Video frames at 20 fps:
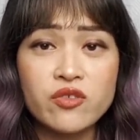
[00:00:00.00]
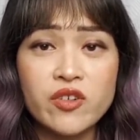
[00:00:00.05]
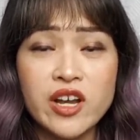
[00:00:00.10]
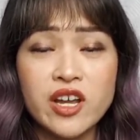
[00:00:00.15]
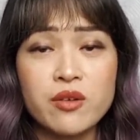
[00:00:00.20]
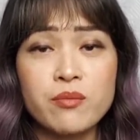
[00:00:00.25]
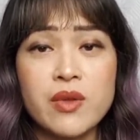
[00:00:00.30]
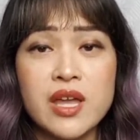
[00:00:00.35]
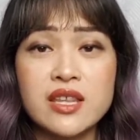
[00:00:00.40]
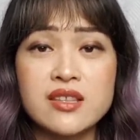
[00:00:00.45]

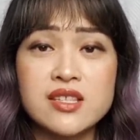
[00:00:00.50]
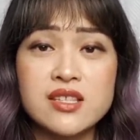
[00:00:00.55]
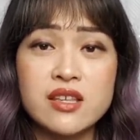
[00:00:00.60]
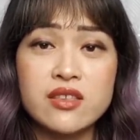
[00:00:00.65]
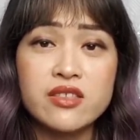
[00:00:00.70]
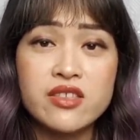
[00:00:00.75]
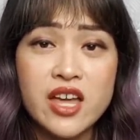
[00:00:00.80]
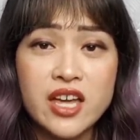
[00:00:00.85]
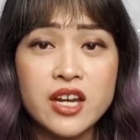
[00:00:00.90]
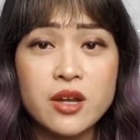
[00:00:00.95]
recommend
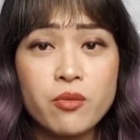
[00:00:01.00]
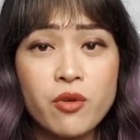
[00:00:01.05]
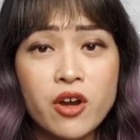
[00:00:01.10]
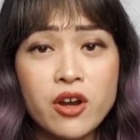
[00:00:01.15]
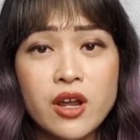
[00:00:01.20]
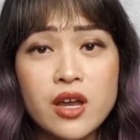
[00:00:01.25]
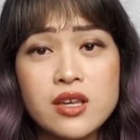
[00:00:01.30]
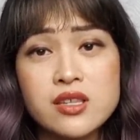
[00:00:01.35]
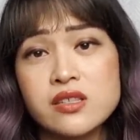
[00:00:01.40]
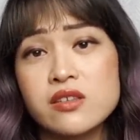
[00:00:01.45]
synthetic
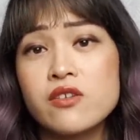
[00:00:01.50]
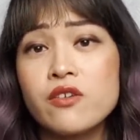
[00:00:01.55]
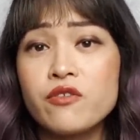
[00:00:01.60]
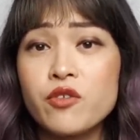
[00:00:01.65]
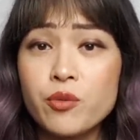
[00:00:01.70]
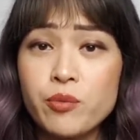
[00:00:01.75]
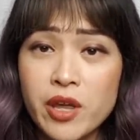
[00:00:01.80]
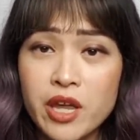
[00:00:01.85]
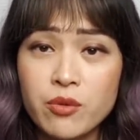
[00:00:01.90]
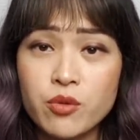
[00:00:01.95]
products
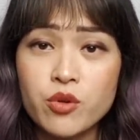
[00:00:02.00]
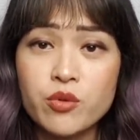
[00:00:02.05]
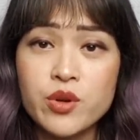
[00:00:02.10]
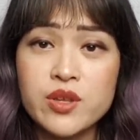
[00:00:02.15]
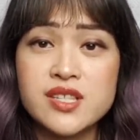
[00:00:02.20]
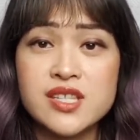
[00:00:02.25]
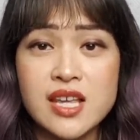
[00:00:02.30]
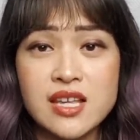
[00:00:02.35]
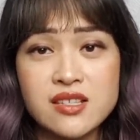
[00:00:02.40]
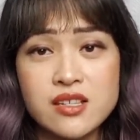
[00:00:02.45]
for people
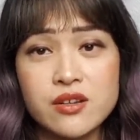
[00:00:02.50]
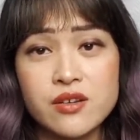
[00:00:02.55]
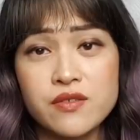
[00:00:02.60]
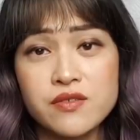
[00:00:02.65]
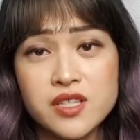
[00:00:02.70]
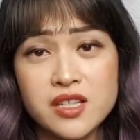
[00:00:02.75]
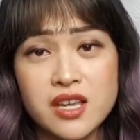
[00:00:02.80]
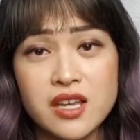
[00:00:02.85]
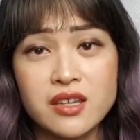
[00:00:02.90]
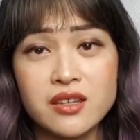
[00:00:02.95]
with
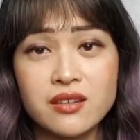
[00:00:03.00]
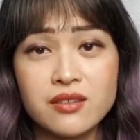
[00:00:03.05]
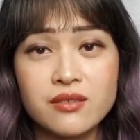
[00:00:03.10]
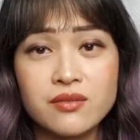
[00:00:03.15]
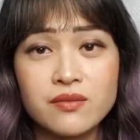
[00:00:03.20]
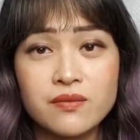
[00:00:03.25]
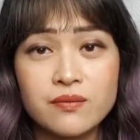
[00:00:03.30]
sensitive skin.